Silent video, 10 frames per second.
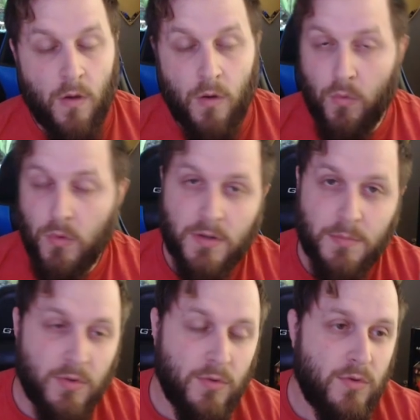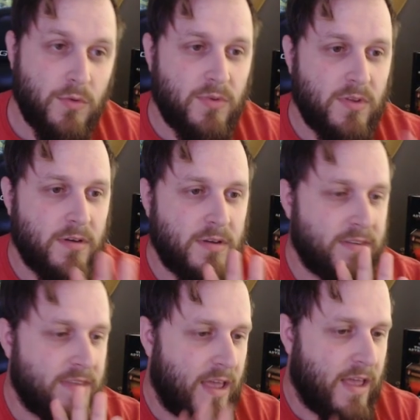Welcome to the new series
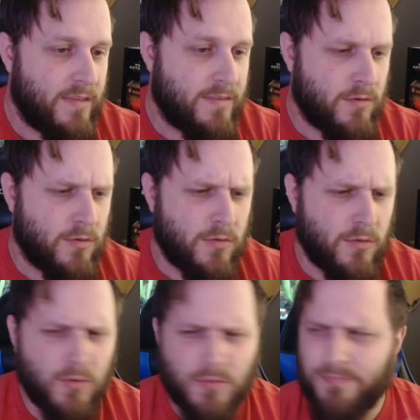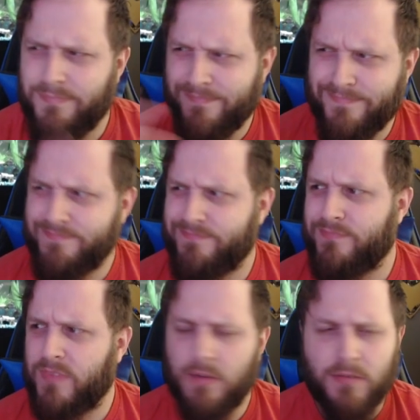that, or,
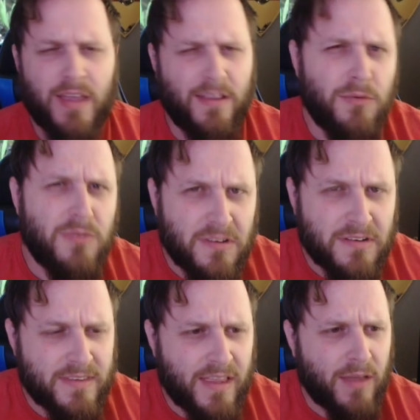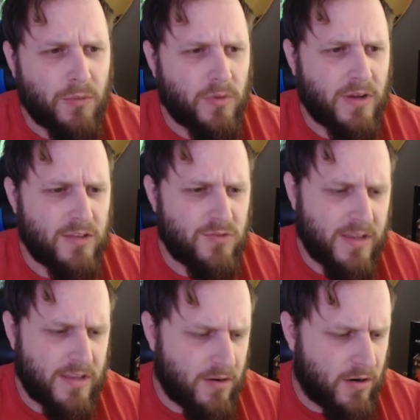uh, yeah, new series that we're gonna try
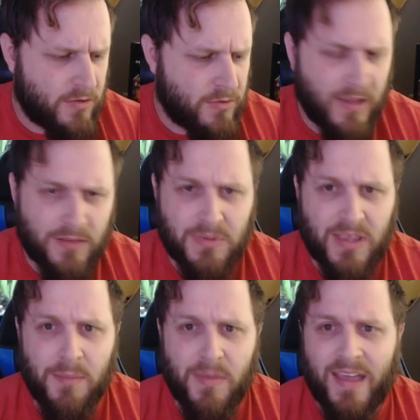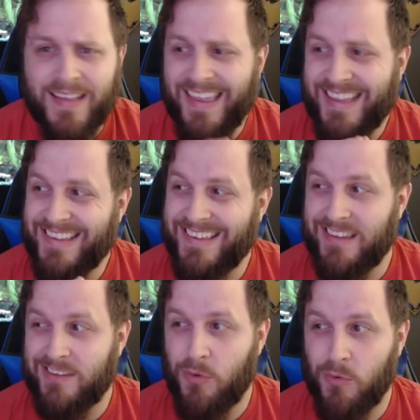here on Two Guys One Gamepad, and it
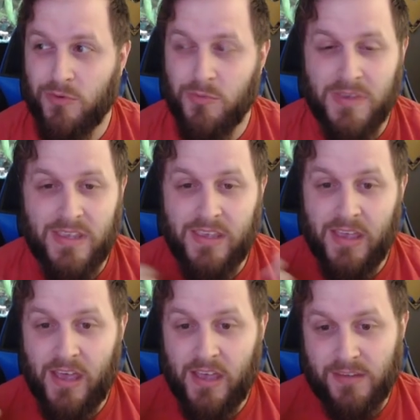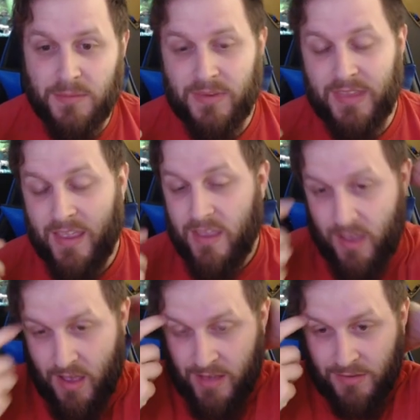is going to be something that
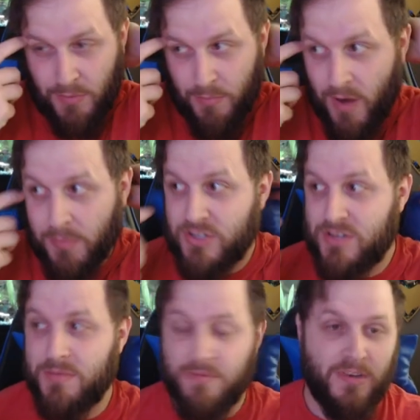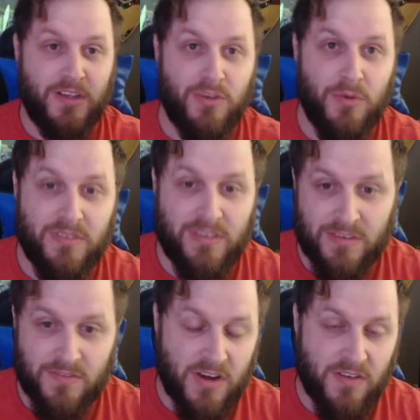honestly we probably should have been freaking doing since the
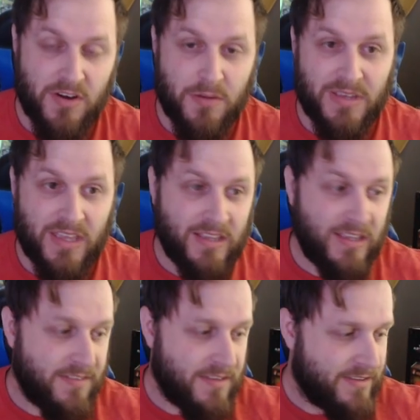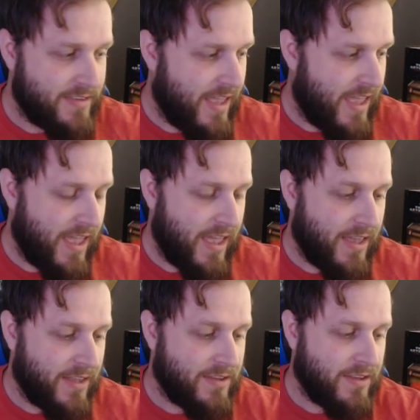very very beginning of this,
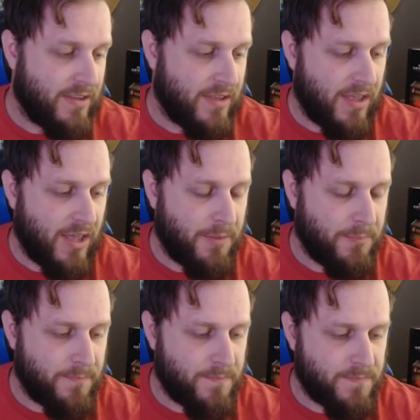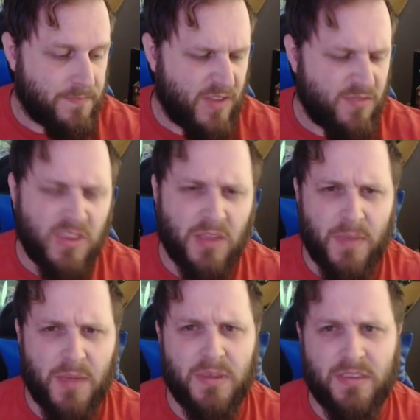and uh, I feel like
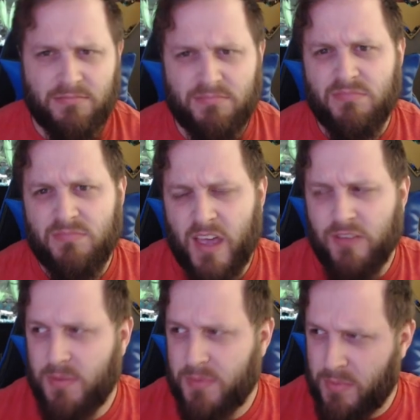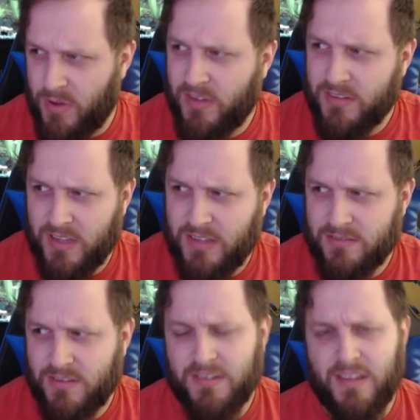maybe I dropped the ball. I'll
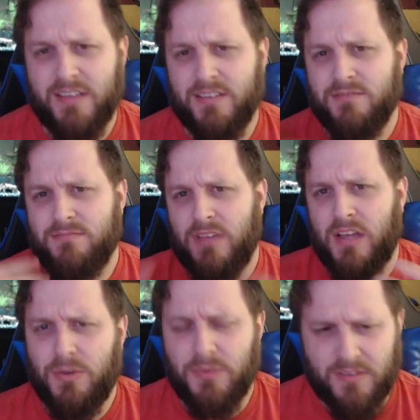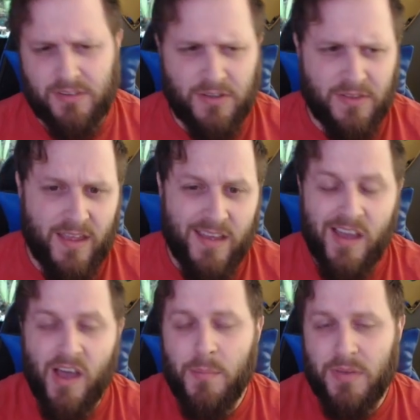I'll take onus on all that.
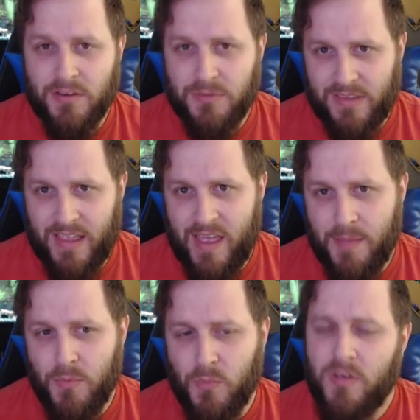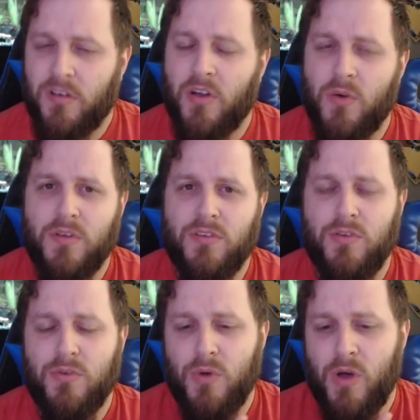But here's what's gonna happen: we are going
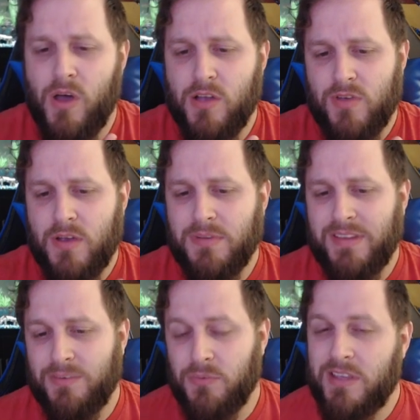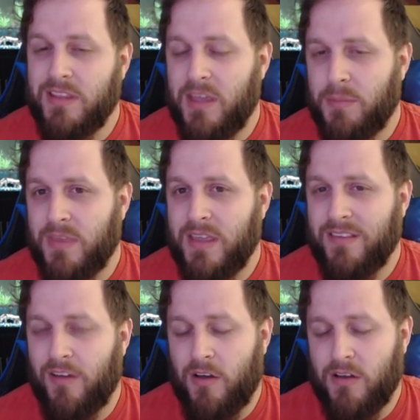to try to release weekly updates
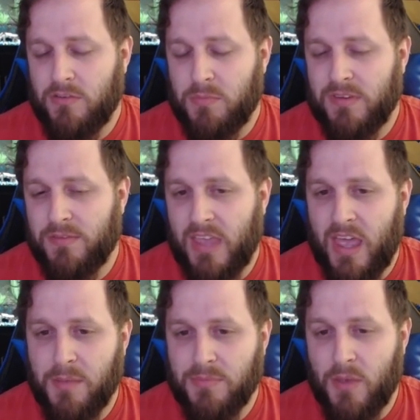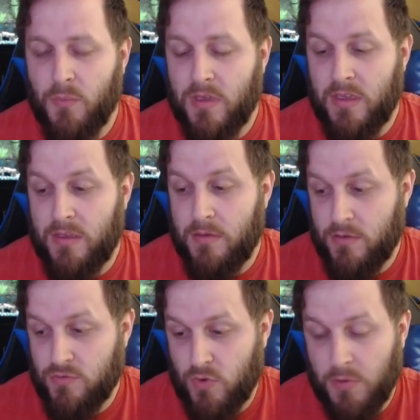on specific games that we
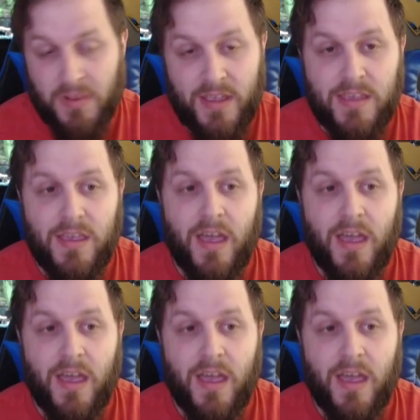enjoy playing